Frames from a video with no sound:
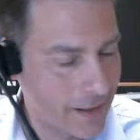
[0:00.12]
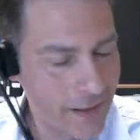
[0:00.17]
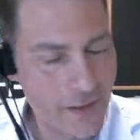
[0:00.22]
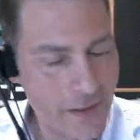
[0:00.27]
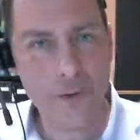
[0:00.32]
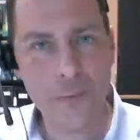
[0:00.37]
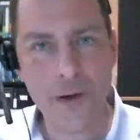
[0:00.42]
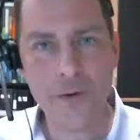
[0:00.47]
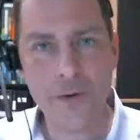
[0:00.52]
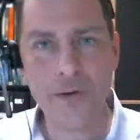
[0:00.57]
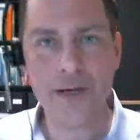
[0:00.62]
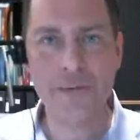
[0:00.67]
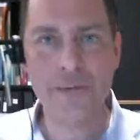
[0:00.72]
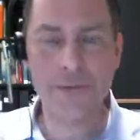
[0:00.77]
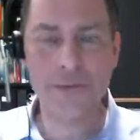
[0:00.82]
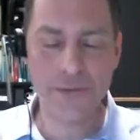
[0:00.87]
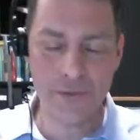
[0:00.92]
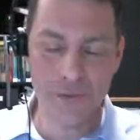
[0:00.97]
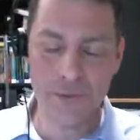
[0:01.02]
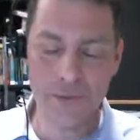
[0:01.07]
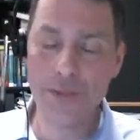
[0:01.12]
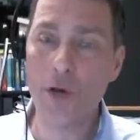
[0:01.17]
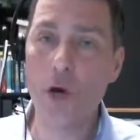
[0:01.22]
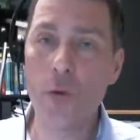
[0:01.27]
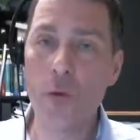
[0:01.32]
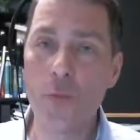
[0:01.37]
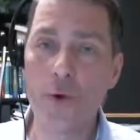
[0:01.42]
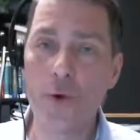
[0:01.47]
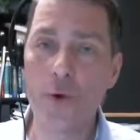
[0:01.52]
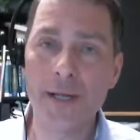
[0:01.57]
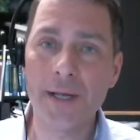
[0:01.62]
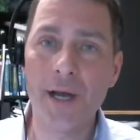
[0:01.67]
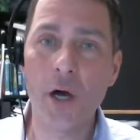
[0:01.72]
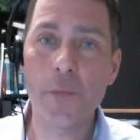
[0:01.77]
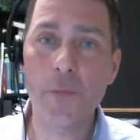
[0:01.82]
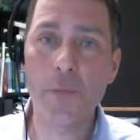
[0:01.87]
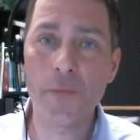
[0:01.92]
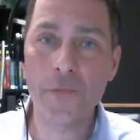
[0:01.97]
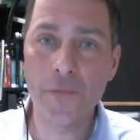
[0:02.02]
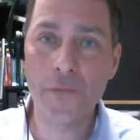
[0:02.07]
Well, welcome to the homework
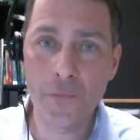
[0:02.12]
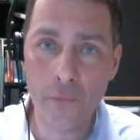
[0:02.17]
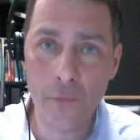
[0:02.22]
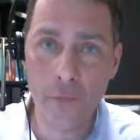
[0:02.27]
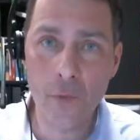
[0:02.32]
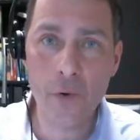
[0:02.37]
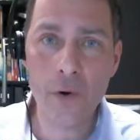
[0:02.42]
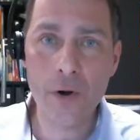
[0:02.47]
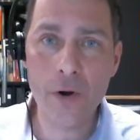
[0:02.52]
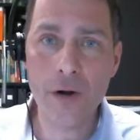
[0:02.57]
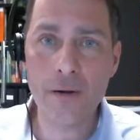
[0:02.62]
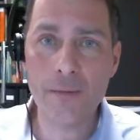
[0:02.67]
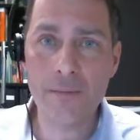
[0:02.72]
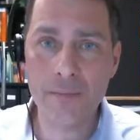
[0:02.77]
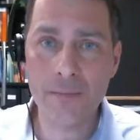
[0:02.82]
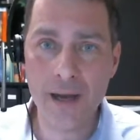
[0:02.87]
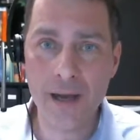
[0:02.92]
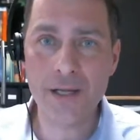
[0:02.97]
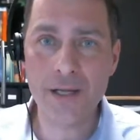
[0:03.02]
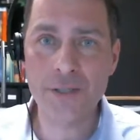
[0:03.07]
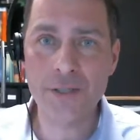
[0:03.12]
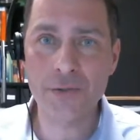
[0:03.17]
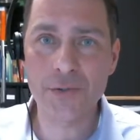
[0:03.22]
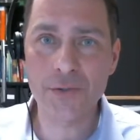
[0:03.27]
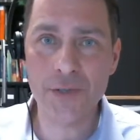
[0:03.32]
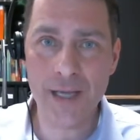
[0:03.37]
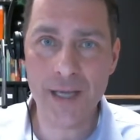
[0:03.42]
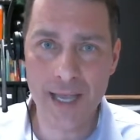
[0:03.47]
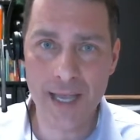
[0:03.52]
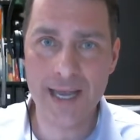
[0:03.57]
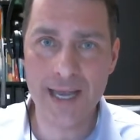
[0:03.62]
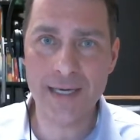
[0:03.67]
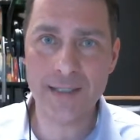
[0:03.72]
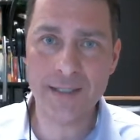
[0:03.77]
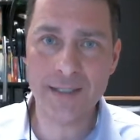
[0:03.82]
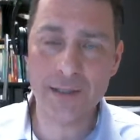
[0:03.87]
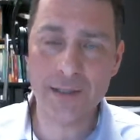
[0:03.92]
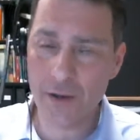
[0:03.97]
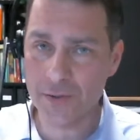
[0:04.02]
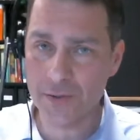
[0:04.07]
help for Module
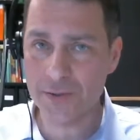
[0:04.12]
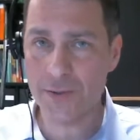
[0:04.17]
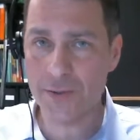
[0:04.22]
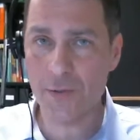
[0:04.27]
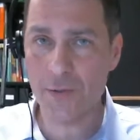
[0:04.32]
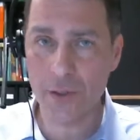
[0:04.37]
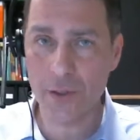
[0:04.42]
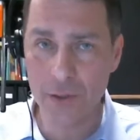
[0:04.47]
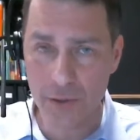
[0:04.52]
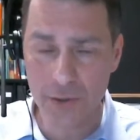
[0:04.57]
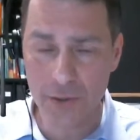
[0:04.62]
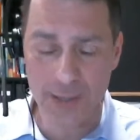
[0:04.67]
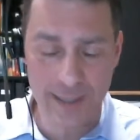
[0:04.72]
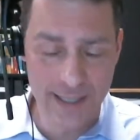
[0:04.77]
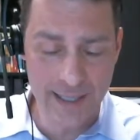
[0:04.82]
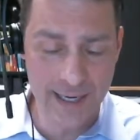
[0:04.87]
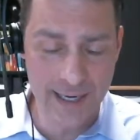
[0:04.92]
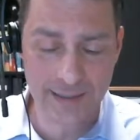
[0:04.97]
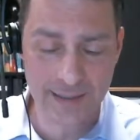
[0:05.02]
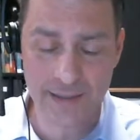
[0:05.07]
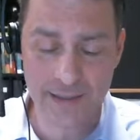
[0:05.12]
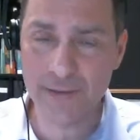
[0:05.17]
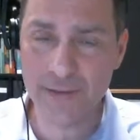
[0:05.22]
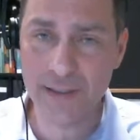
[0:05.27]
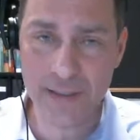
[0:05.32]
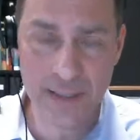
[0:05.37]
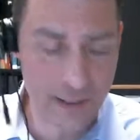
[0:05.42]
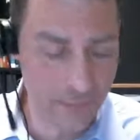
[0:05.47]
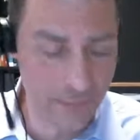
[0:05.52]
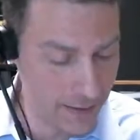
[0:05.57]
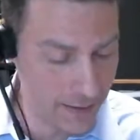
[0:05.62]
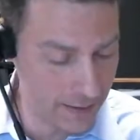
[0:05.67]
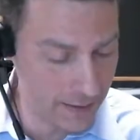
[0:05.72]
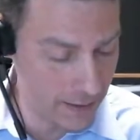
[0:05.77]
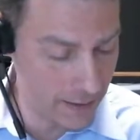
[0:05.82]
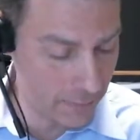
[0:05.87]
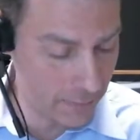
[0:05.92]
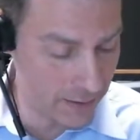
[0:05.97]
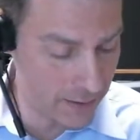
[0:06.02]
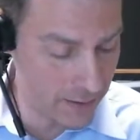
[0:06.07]
8, also our learning activity that
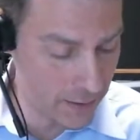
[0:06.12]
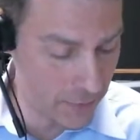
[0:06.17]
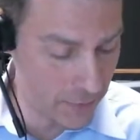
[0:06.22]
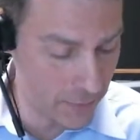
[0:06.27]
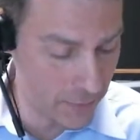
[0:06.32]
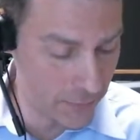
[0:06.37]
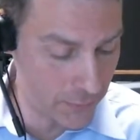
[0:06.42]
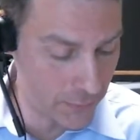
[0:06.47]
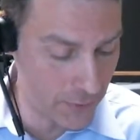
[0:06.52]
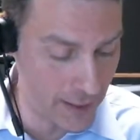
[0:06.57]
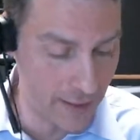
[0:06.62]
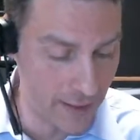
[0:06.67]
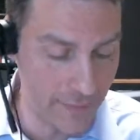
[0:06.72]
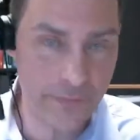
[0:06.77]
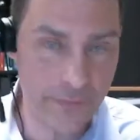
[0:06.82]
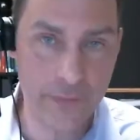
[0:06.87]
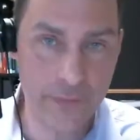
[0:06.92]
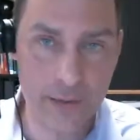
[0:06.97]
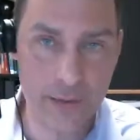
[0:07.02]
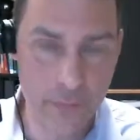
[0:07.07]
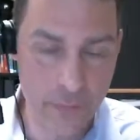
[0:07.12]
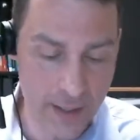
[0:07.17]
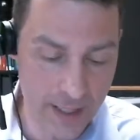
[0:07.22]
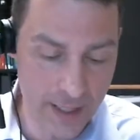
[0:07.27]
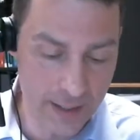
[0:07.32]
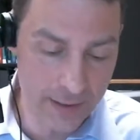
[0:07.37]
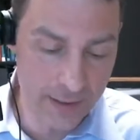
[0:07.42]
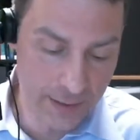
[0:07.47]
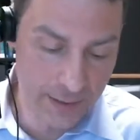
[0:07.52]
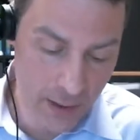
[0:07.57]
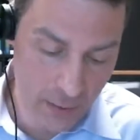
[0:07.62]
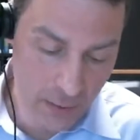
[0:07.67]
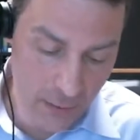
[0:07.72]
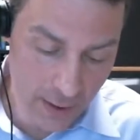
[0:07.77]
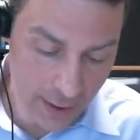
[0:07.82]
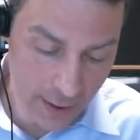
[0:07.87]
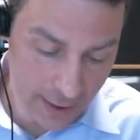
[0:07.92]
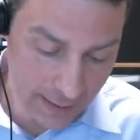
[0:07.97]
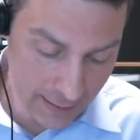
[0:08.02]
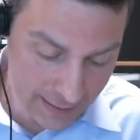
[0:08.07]
we go through every week. So
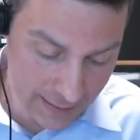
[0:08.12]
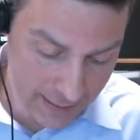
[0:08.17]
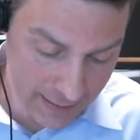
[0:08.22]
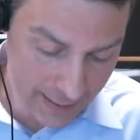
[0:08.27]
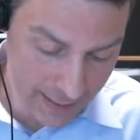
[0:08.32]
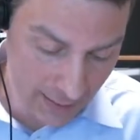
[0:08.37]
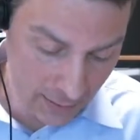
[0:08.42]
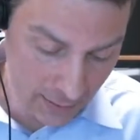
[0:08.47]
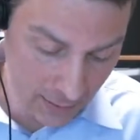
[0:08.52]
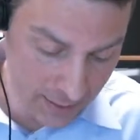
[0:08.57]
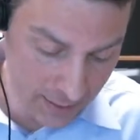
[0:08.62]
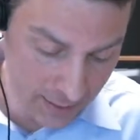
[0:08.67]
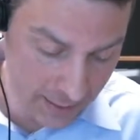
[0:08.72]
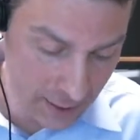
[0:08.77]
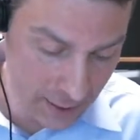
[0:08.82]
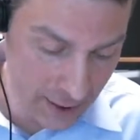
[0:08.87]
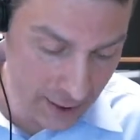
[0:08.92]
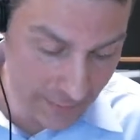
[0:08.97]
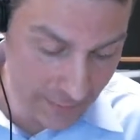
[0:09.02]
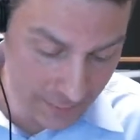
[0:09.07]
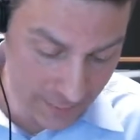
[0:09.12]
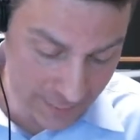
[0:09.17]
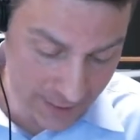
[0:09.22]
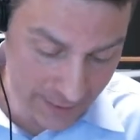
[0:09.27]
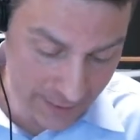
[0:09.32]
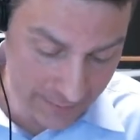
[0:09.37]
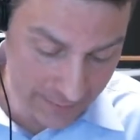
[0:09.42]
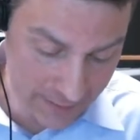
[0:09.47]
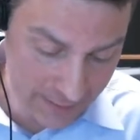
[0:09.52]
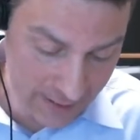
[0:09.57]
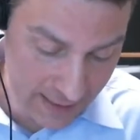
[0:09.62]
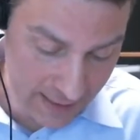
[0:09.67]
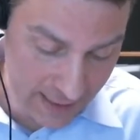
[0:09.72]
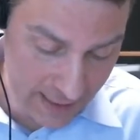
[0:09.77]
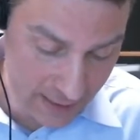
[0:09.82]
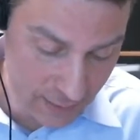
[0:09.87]
let's take a look in Chapter 17.